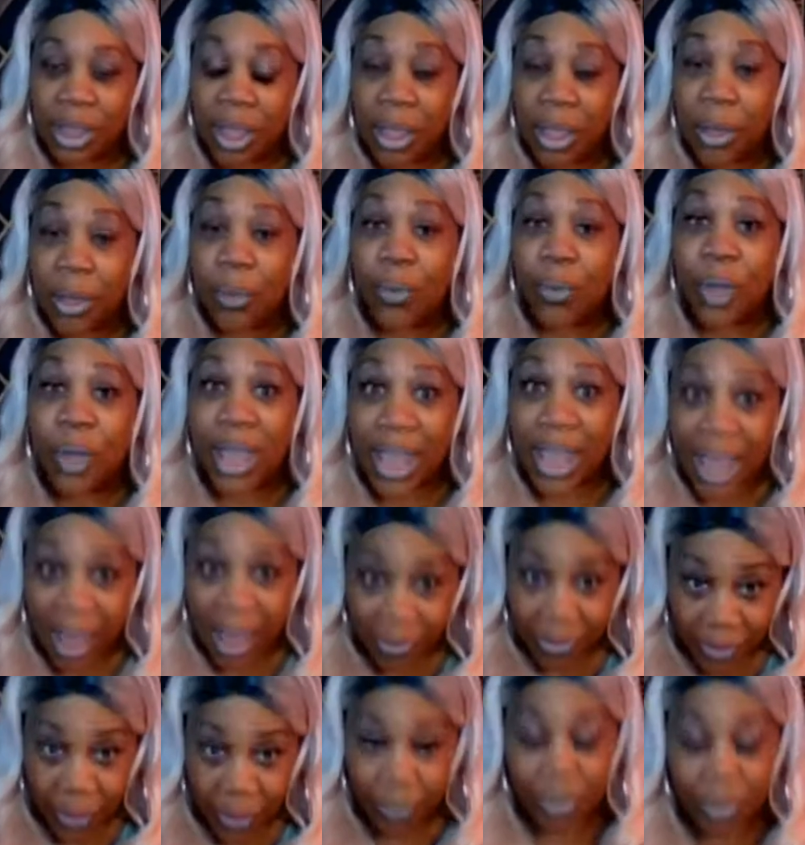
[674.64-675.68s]
where
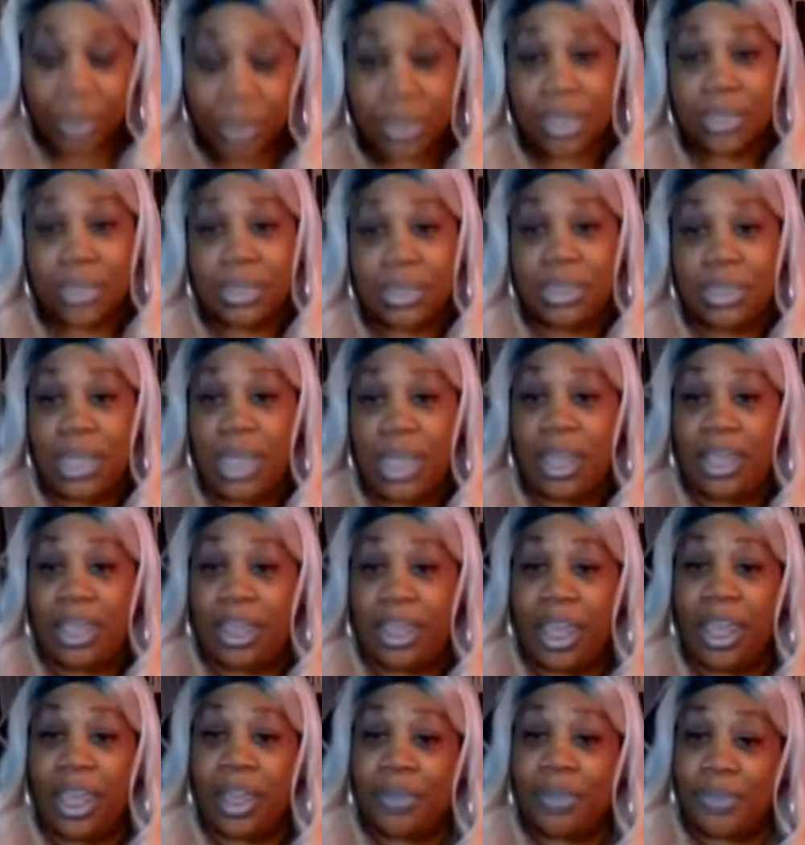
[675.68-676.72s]
everyone gets taken
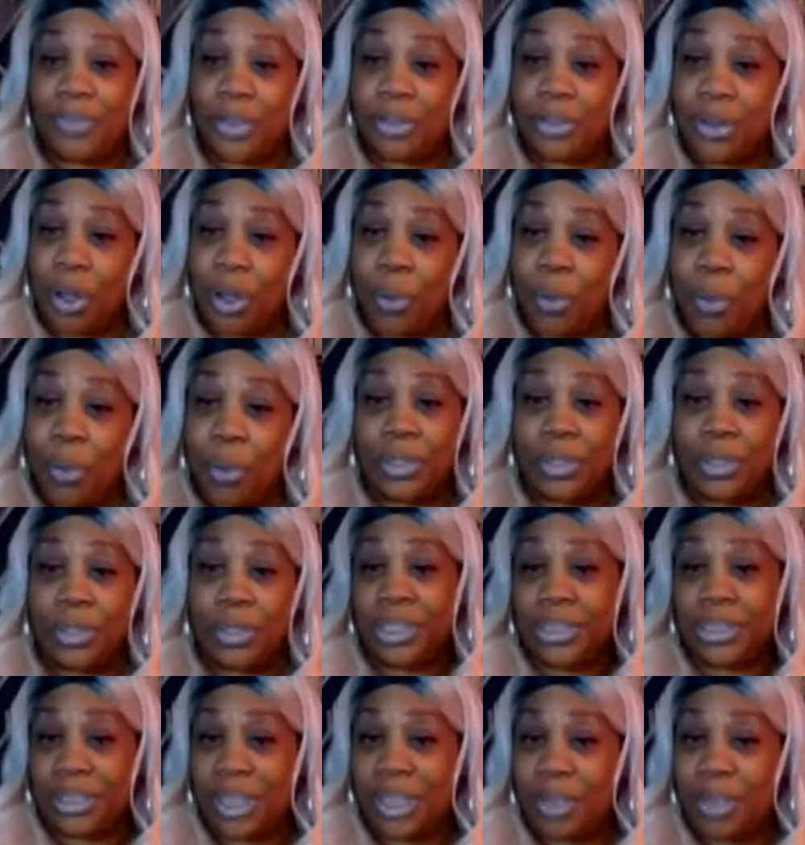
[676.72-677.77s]
care of and no one
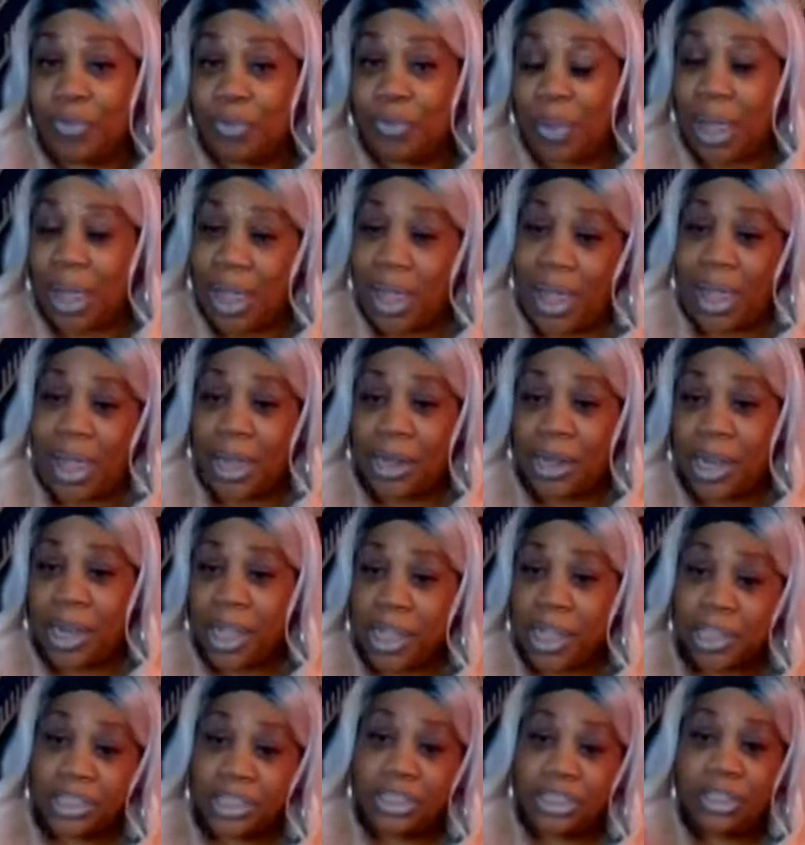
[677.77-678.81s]
gets left behind.
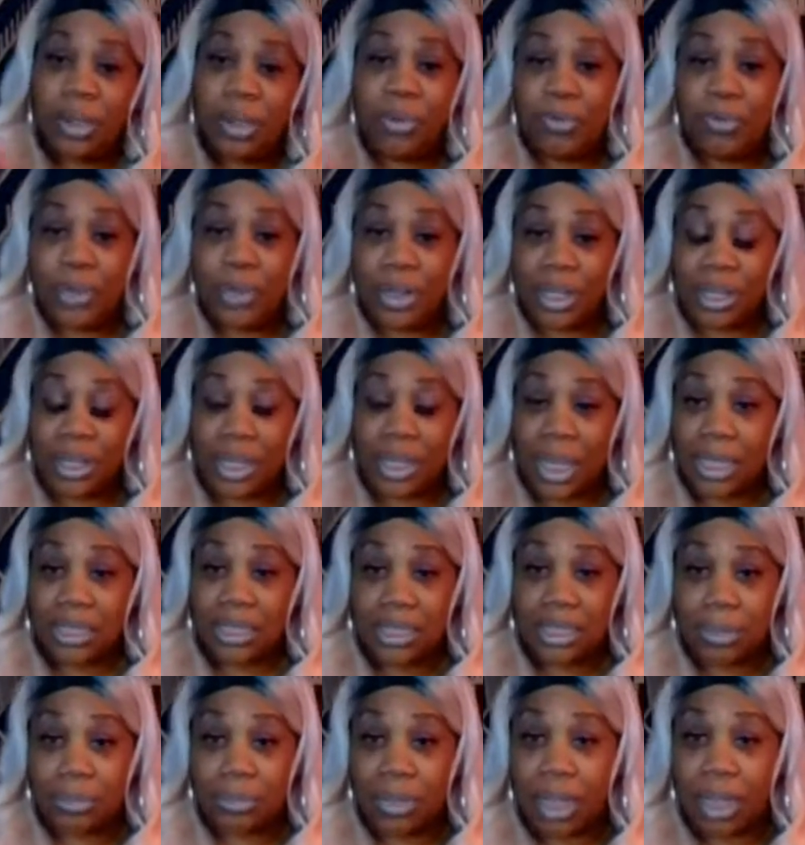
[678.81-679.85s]
Show Renegade
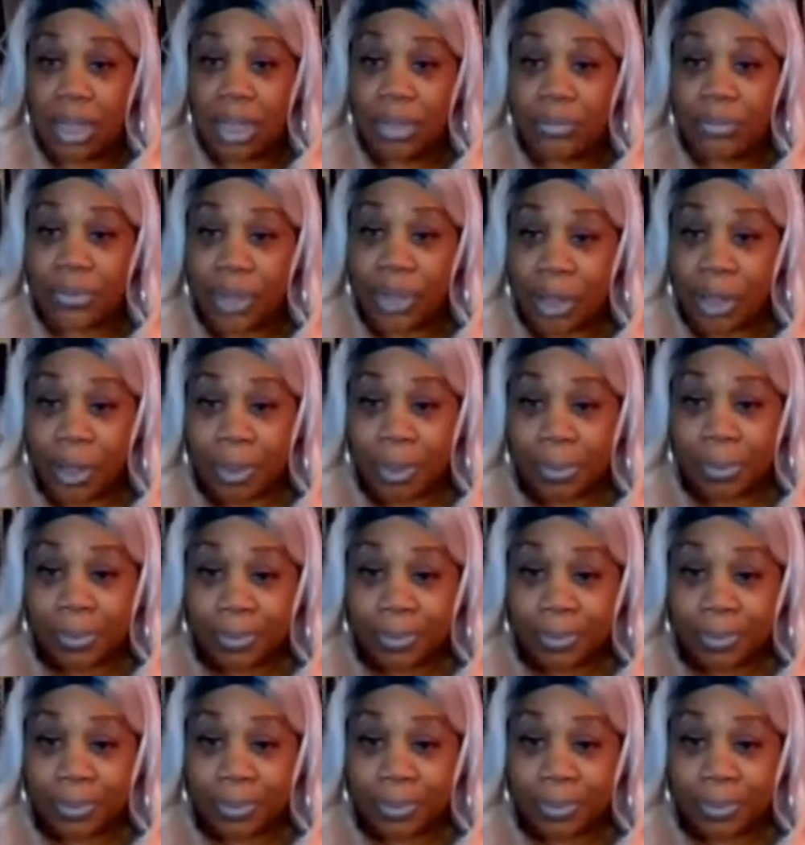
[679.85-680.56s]
some love, y'all.